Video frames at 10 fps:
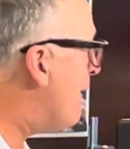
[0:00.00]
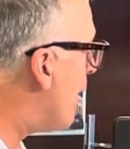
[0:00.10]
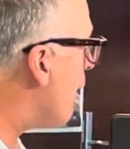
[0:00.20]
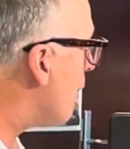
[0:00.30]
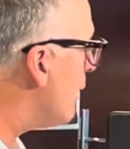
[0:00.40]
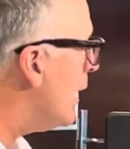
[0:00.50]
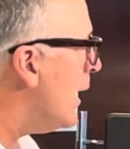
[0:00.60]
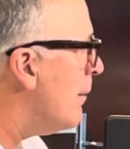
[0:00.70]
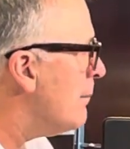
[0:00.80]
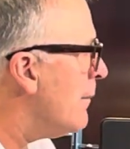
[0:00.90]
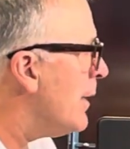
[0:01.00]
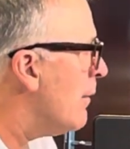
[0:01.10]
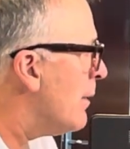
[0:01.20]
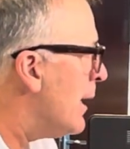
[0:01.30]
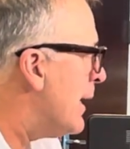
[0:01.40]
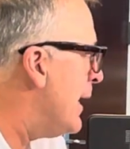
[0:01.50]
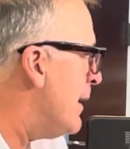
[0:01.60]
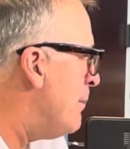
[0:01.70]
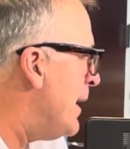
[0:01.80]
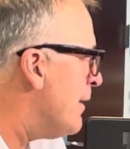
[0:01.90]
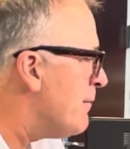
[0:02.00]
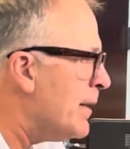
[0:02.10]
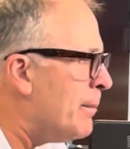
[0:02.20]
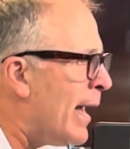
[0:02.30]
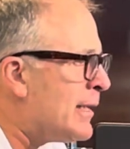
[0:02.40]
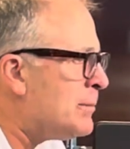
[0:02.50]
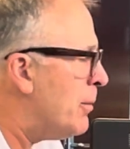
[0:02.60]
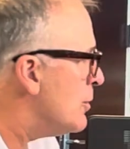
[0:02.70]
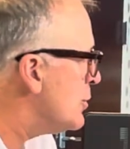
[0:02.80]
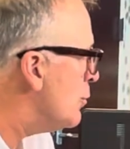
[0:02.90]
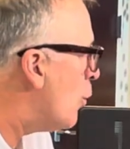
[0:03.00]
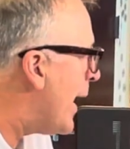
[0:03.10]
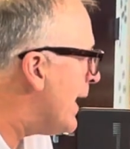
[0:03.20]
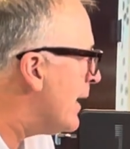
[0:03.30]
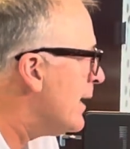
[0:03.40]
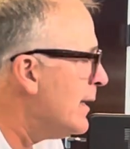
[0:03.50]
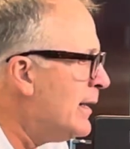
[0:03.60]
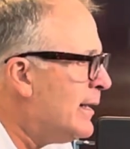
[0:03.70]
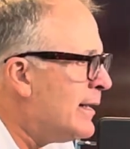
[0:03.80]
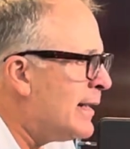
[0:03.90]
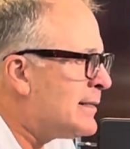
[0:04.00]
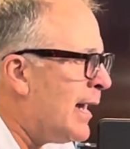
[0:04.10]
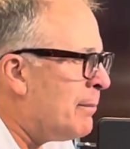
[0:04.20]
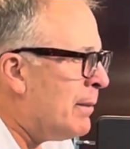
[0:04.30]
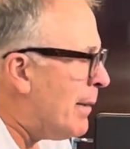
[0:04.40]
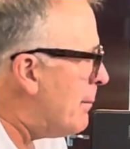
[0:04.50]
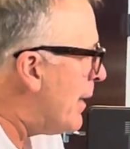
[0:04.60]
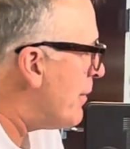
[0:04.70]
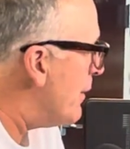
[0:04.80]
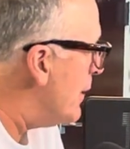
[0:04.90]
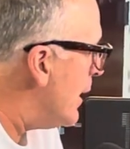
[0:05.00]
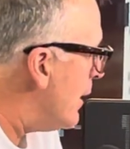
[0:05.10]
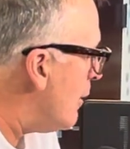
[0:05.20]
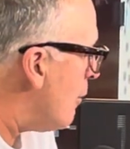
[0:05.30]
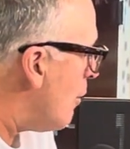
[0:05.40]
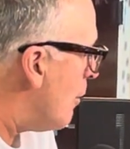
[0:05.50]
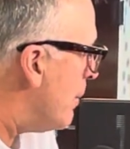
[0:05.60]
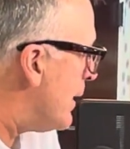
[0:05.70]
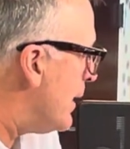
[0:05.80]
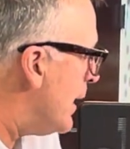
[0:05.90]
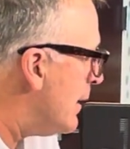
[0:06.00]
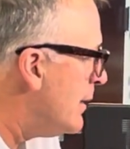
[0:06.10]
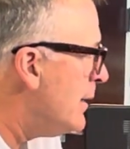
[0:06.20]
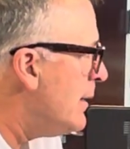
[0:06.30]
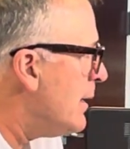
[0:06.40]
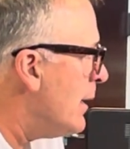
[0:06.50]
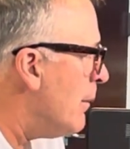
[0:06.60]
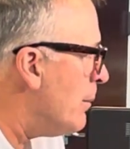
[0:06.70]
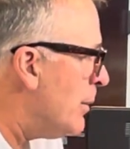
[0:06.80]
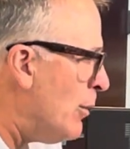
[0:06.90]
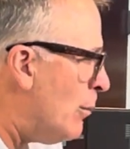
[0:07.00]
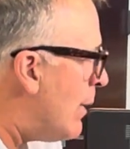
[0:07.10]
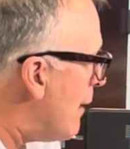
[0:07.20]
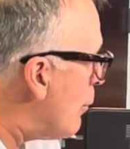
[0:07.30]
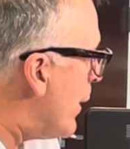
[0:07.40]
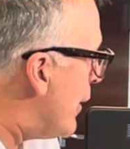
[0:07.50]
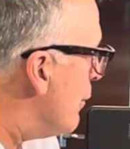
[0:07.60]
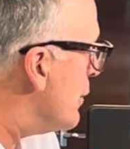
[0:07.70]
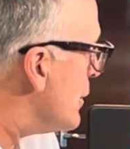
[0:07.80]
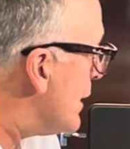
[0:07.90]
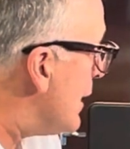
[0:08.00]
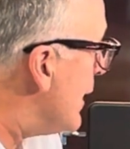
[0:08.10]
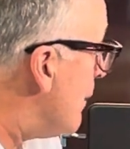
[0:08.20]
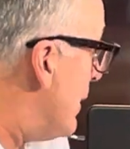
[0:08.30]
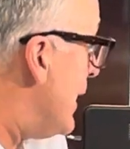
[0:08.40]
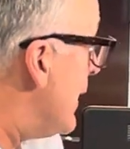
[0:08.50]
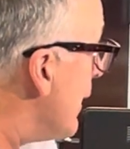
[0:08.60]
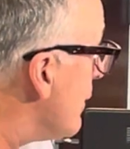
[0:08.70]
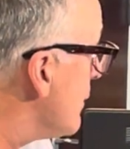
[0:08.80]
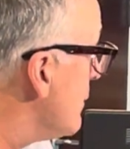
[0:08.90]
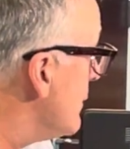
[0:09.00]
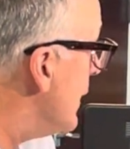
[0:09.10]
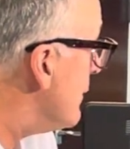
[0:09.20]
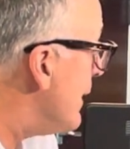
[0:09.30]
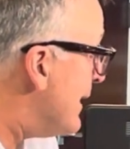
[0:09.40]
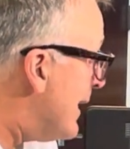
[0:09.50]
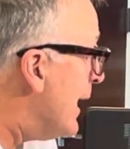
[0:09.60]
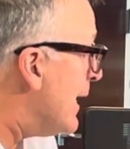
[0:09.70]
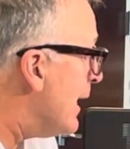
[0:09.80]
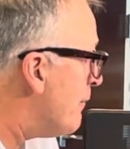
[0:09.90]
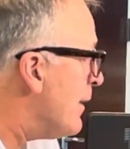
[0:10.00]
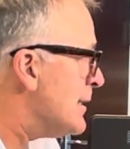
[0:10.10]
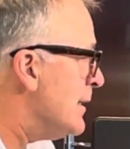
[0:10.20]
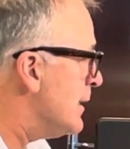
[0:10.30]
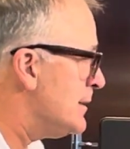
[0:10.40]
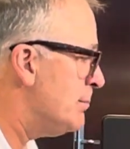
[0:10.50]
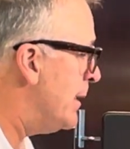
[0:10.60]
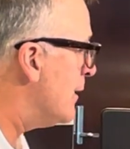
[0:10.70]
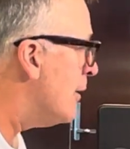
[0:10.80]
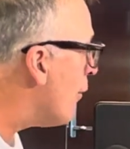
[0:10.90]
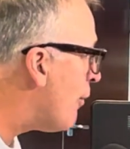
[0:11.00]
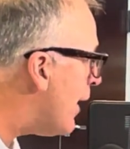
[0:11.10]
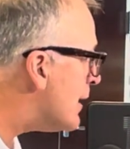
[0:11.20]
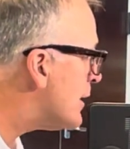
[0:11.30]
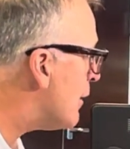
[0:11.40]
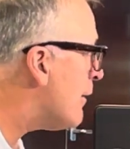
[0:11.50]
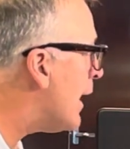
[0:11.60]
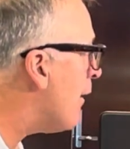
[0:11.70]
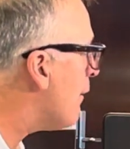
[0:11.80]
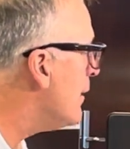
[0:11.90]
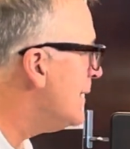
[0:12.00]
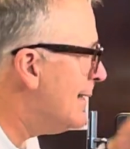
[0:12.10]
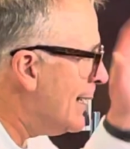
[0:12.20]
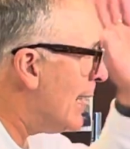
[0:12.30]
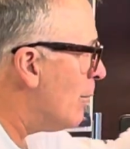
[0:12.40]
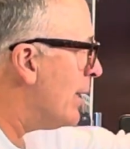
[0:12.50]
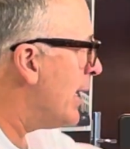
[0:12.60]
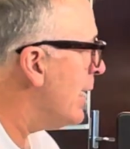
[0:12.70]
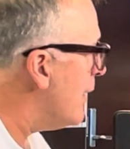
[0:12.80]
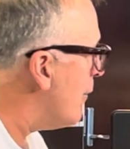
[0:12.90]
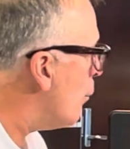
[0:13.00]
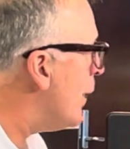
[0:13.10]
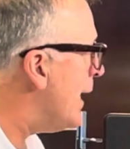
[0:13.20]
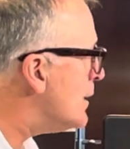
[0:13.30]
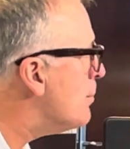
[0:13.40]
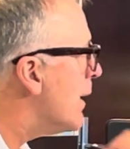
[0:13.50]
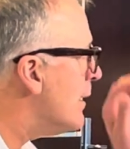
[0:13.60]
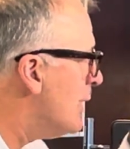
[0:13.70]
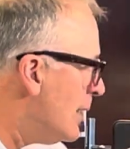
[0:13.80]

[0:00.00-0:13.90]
there, and getting immediate feedback as opposed to waiting. And that's kind of been my method all along. But, doing whatever we can do just to clean up the details and get a fix. And it's been little things here and there. And I don't want to get into the weeds, but,